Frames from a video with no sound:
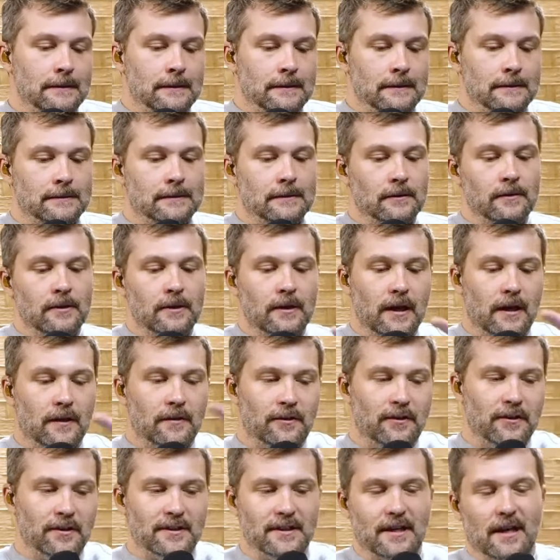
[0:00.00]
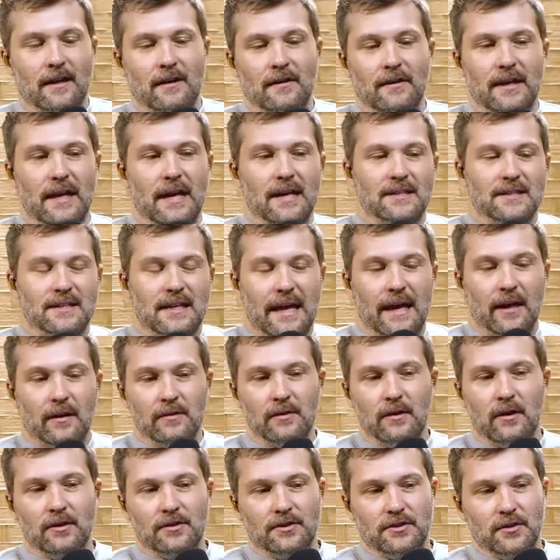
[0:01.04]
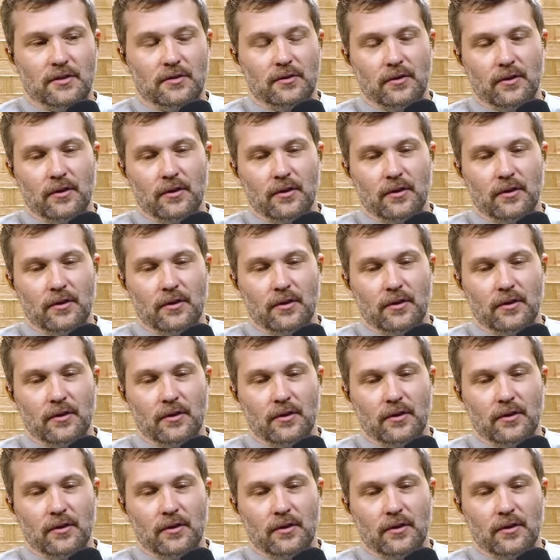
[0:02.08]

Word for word: so you got this kind of eschatological